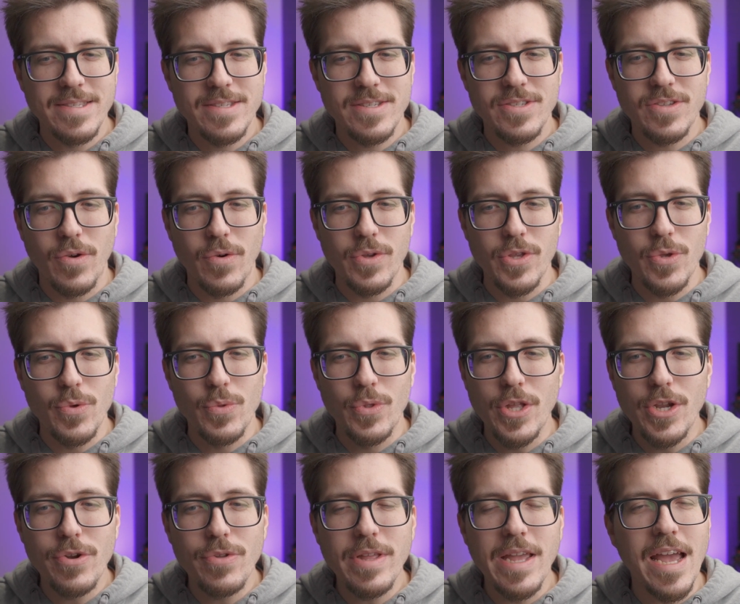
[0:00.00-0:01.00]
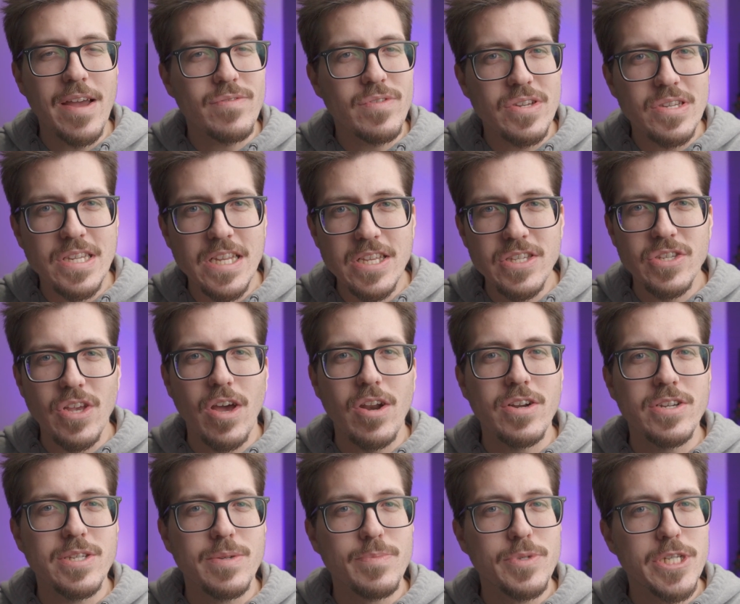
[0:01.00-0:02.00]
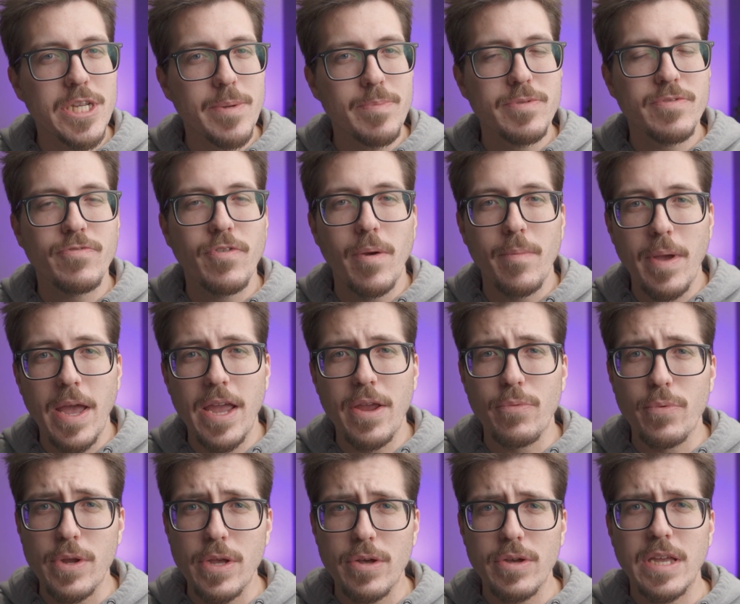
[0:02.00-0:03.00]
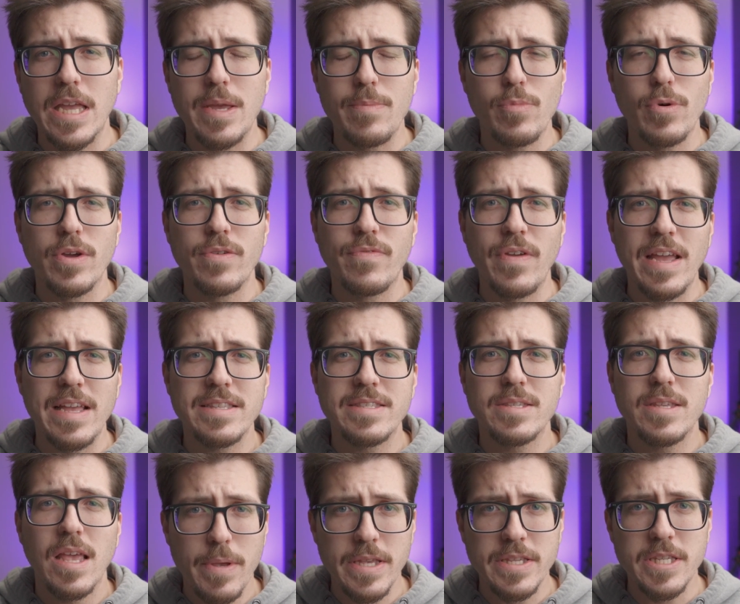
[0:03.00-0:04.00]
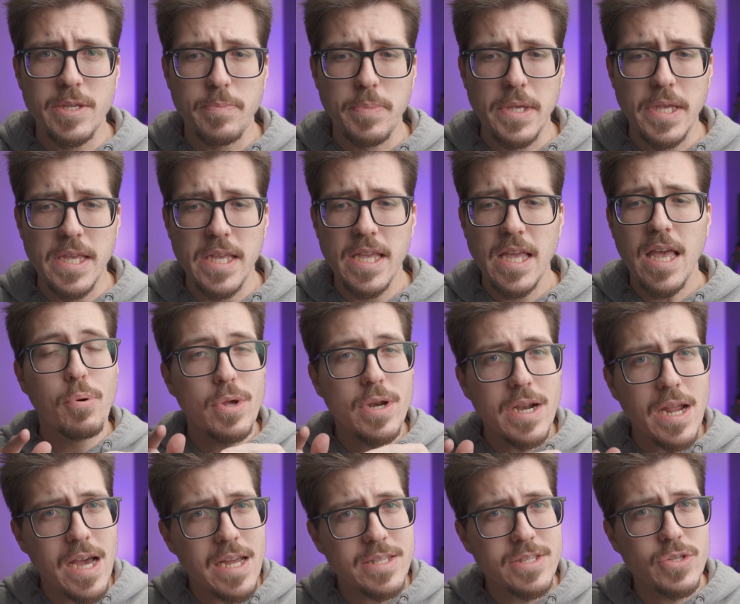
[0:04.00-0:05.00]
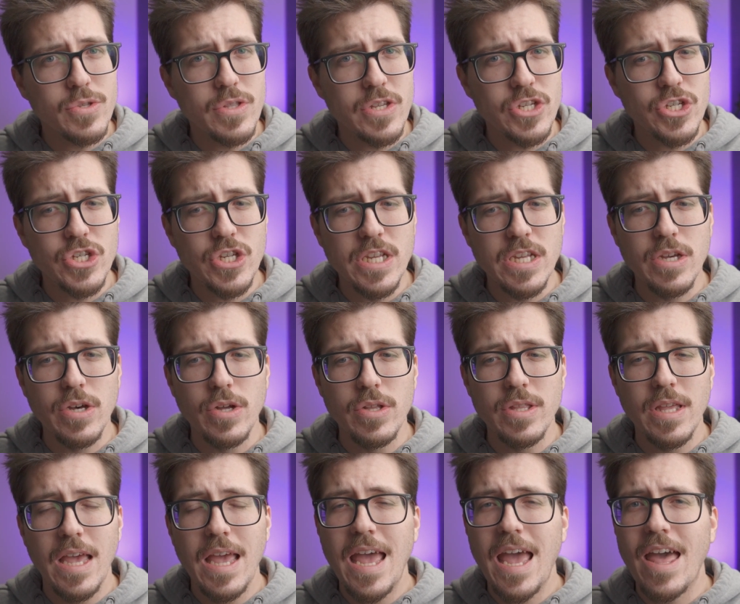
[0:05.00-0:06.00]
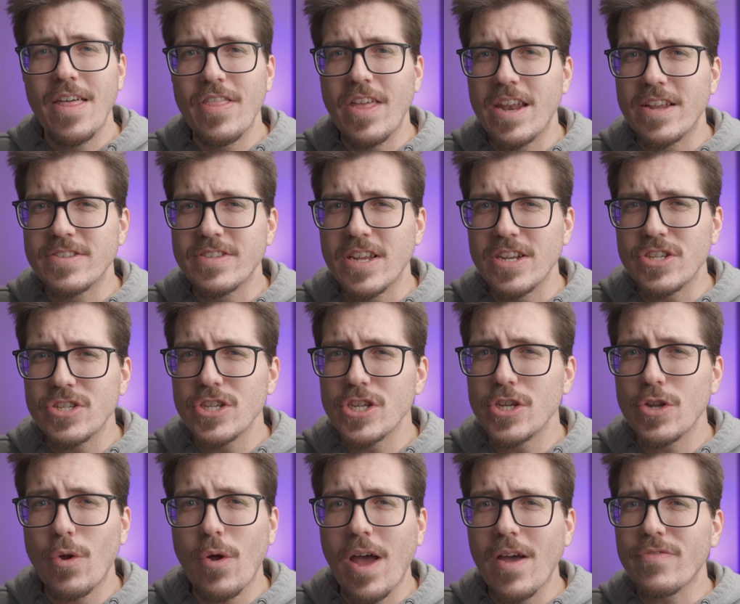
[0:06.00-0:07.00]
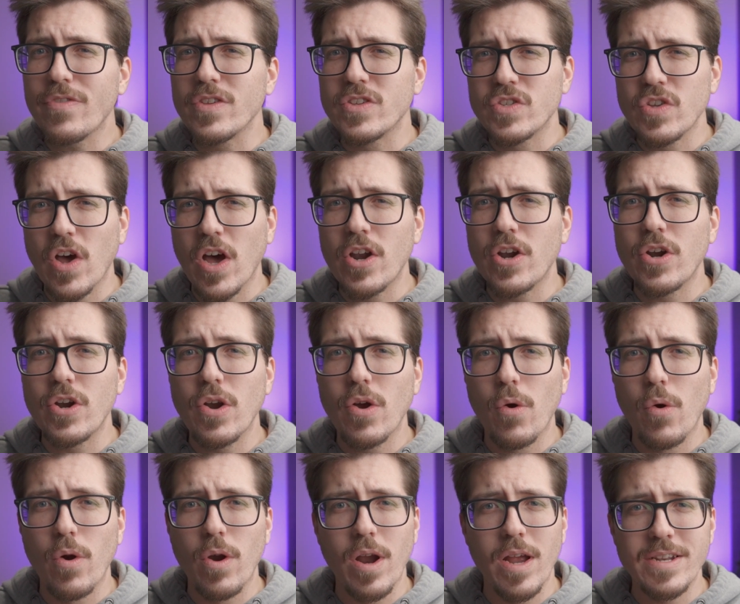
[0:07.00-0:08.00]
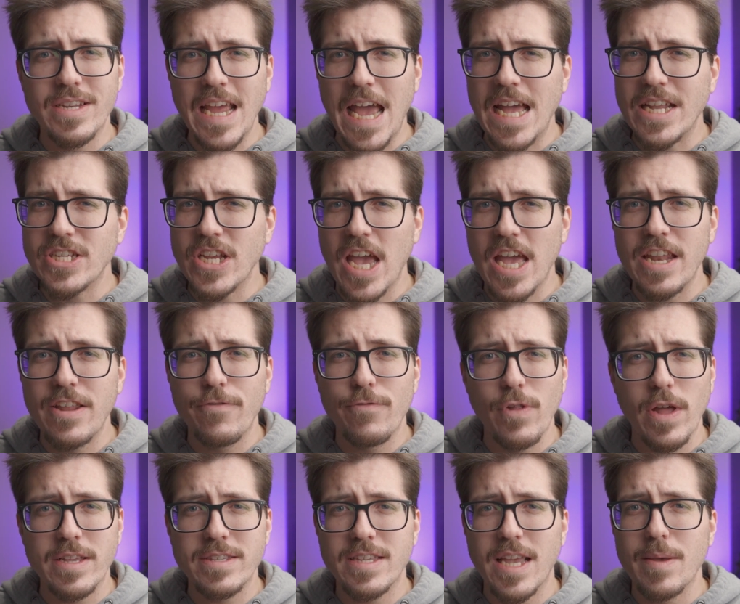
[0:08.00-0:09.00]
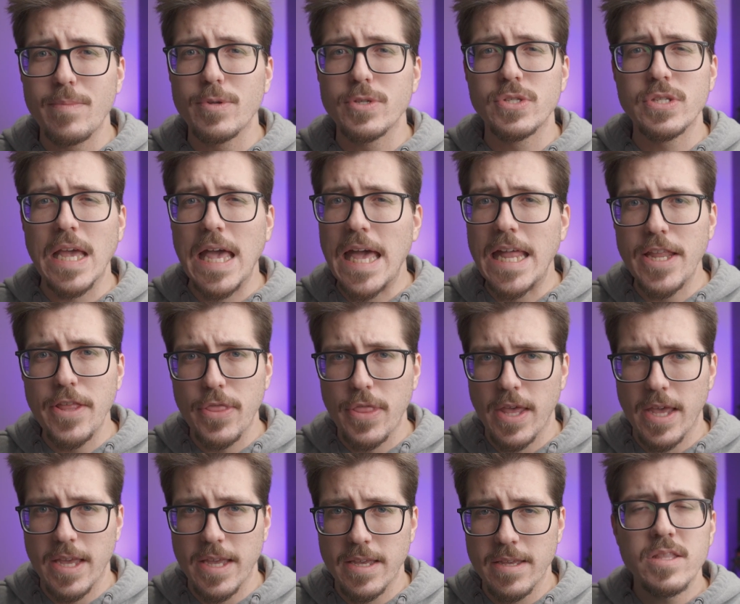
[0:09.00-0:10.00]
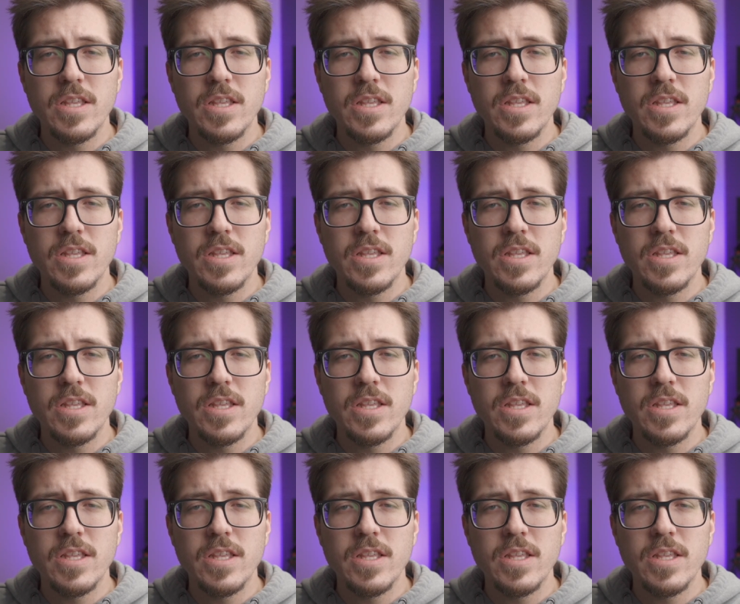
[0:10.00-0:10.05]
So you literally have to desolder some chips from a real Game Boy Advance PCB, put it onto this shield, and then essentially you don't have to solder or attach any flex cables to anything.